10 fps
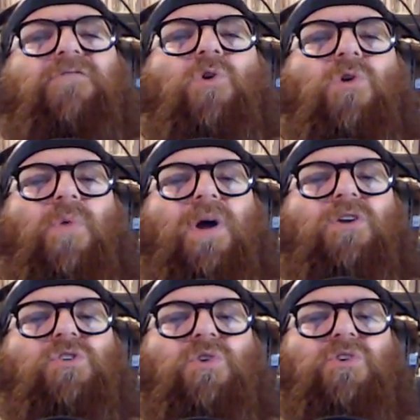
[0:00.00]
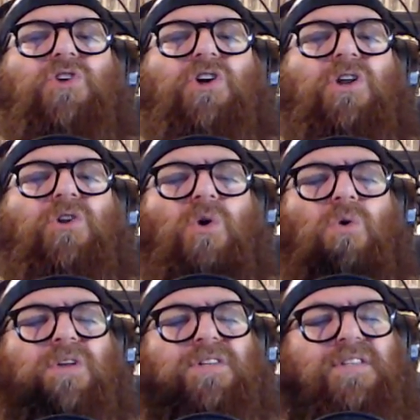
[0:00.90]
if you go to record stores, you're going to
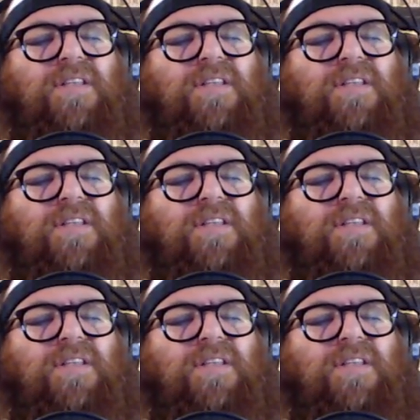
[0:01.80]
notice